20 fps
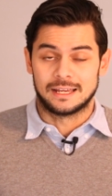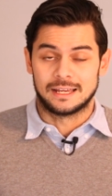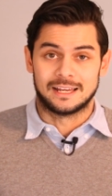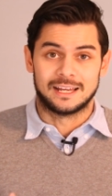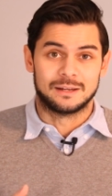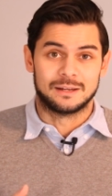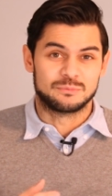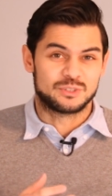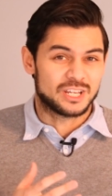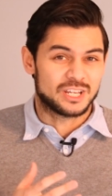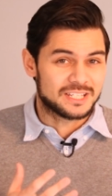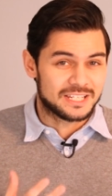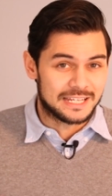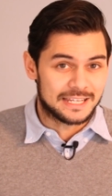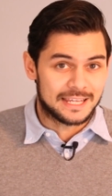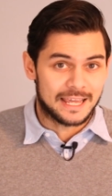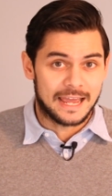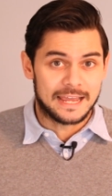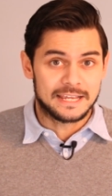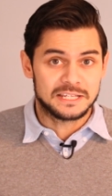um, just in
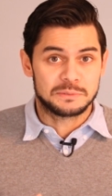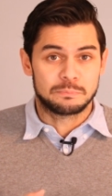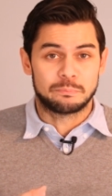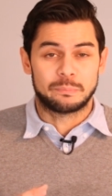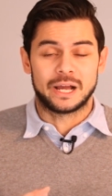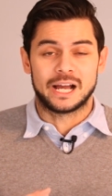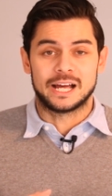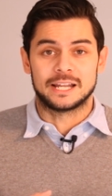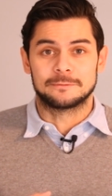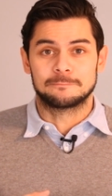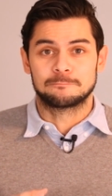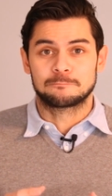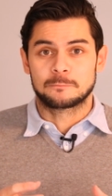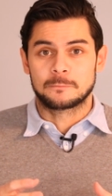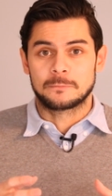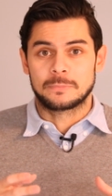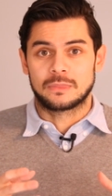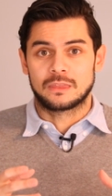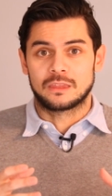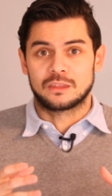case, but
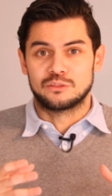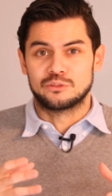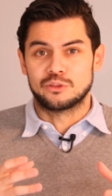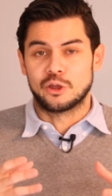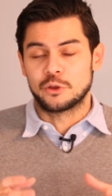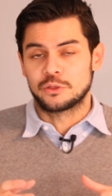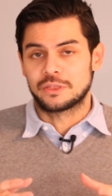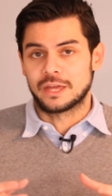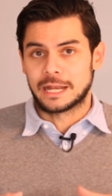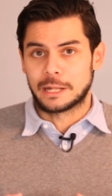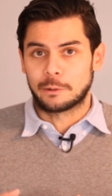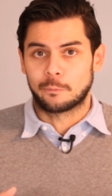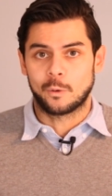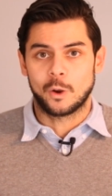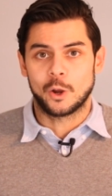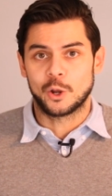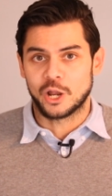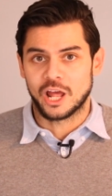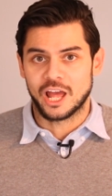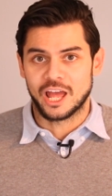know that it
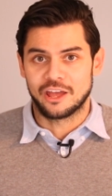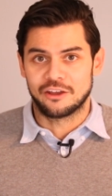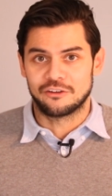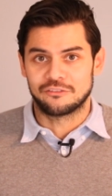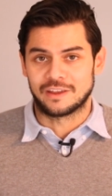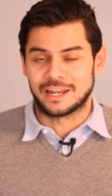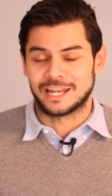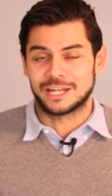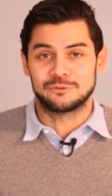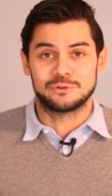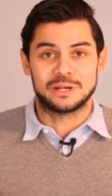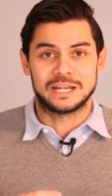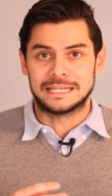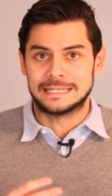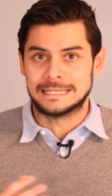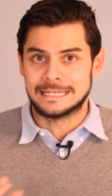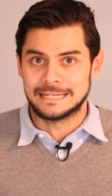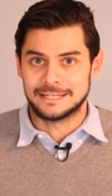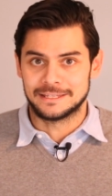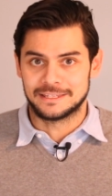won't have anywhere
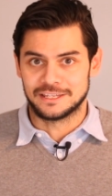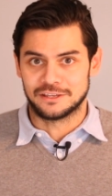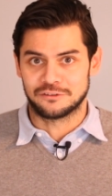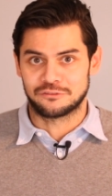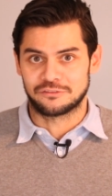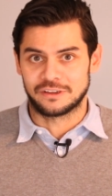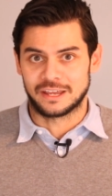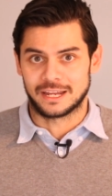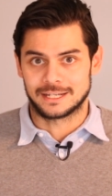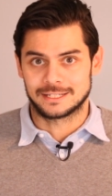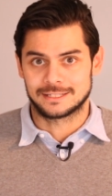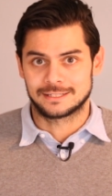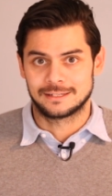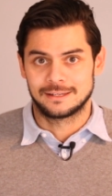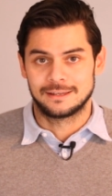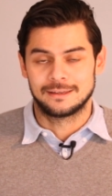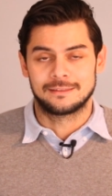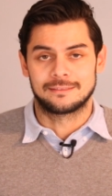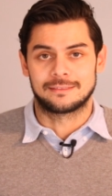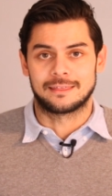near the effect
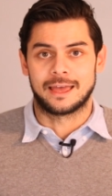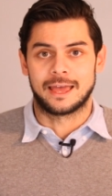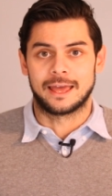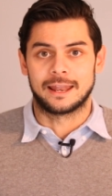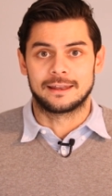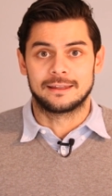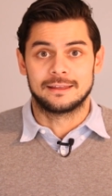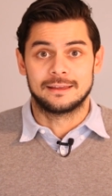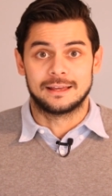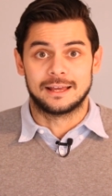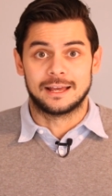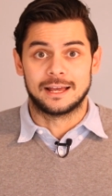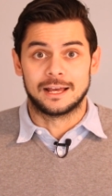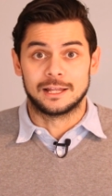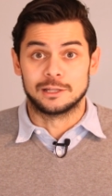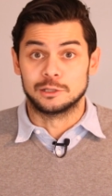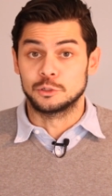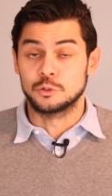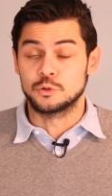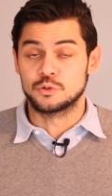that
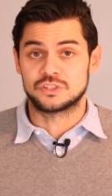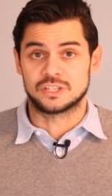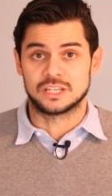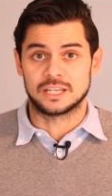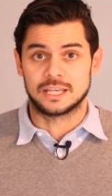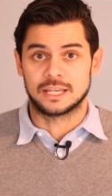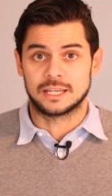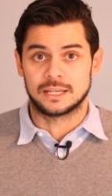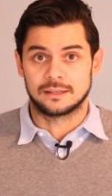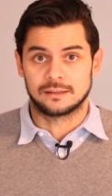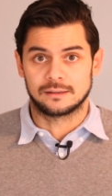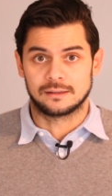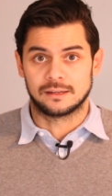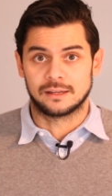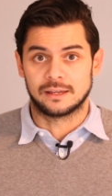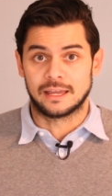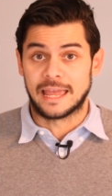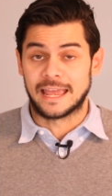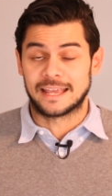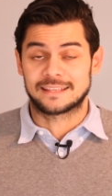uh, losing
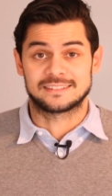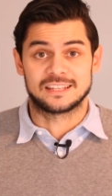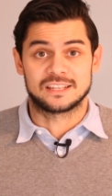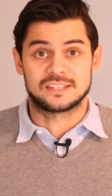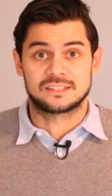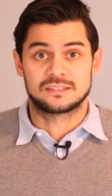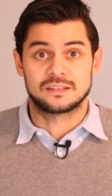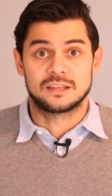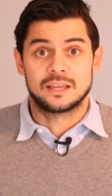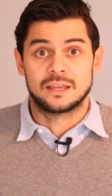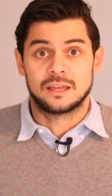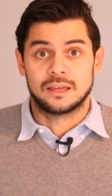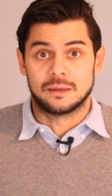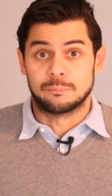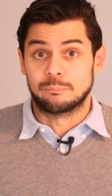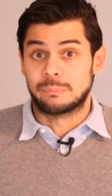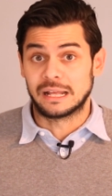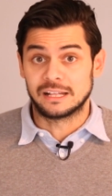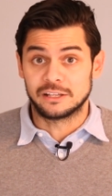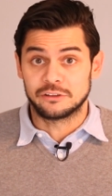uh, excess
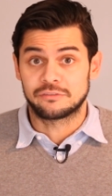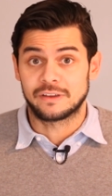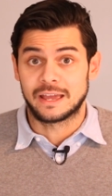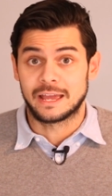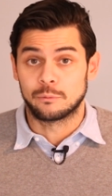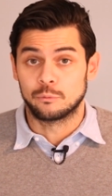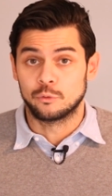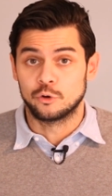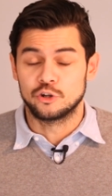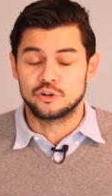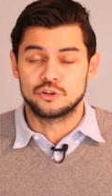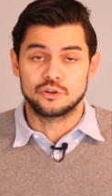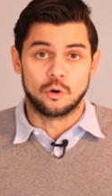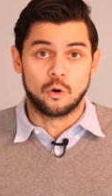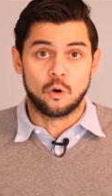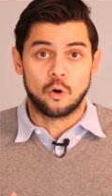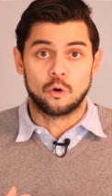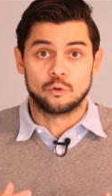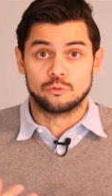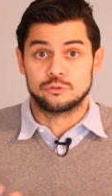belly fat would
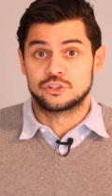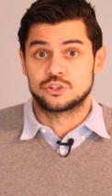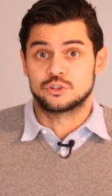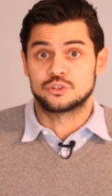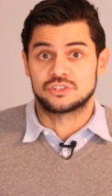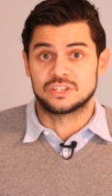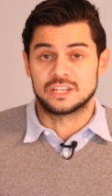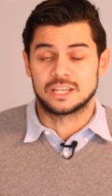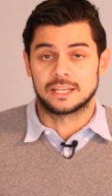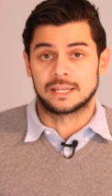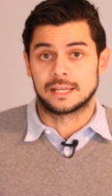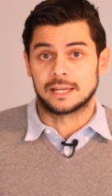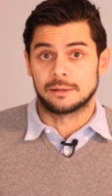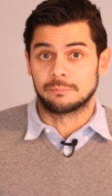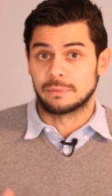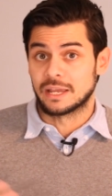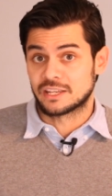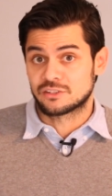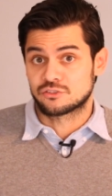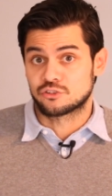or reducing
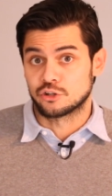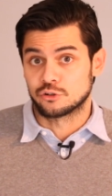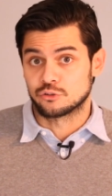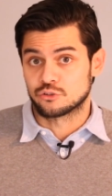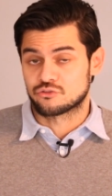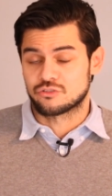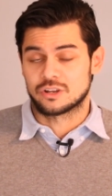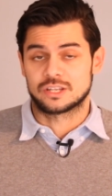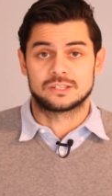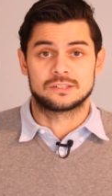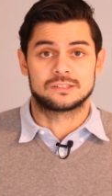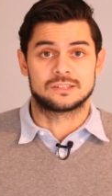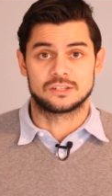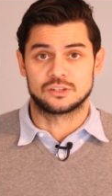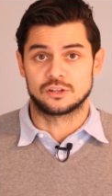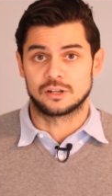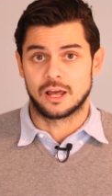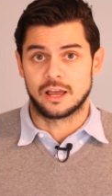um, external stresses in your